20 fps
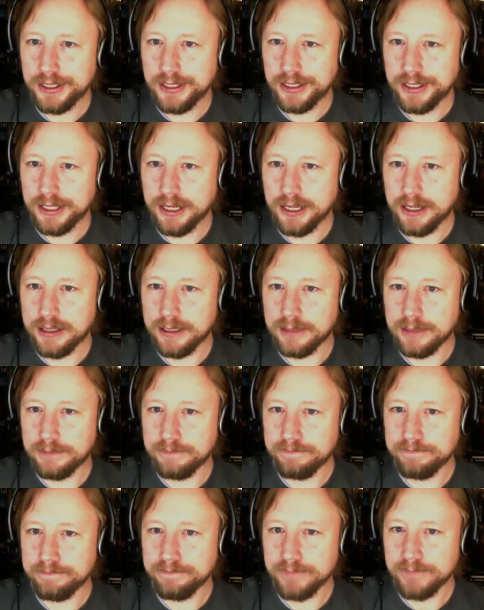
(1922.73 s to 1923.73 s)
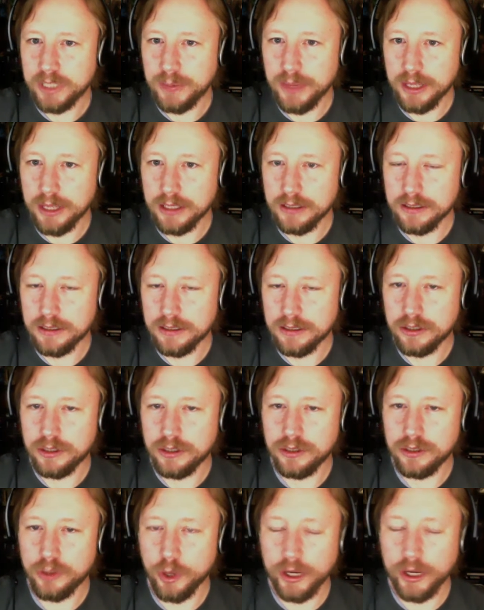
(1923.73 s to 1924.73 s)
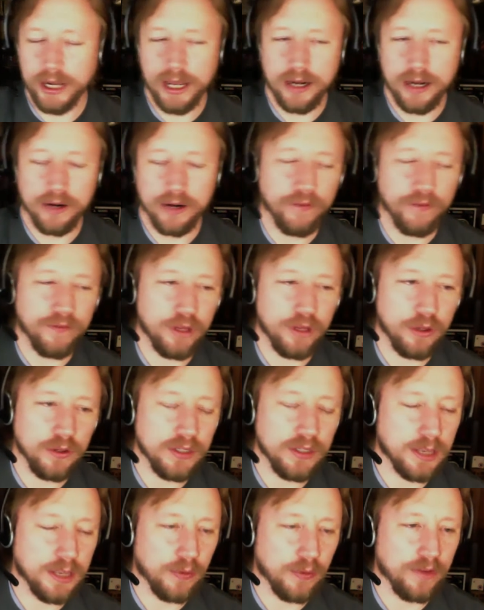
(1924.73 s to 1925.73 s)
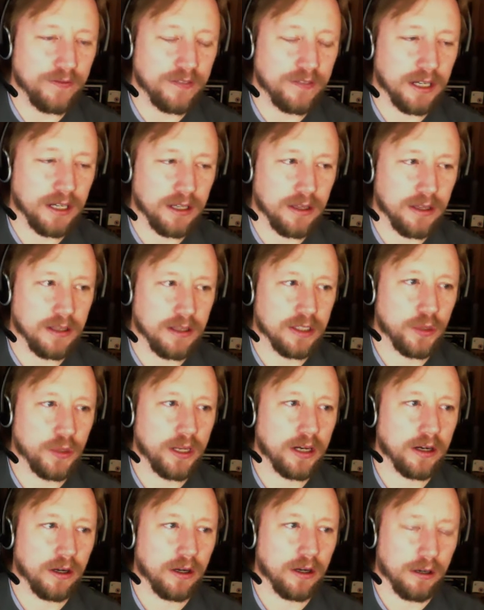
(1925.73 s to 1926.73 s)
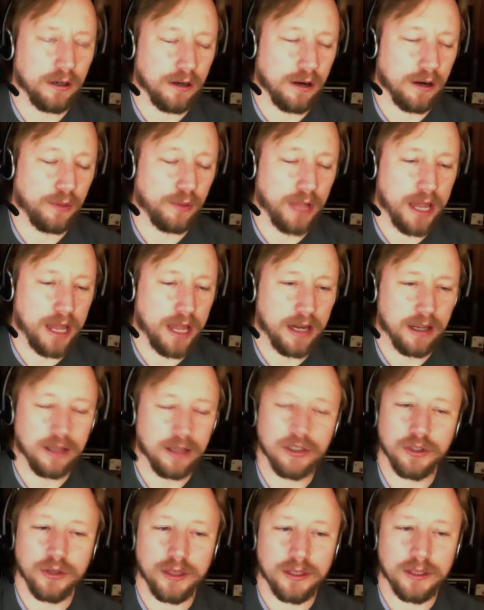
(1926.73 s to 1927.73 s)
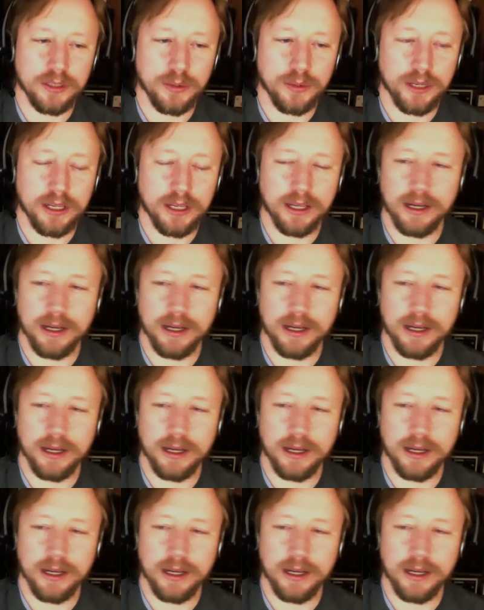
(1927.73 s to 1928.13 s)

some of the toy guide and reviews that we've done this week, or are planning on doing this week.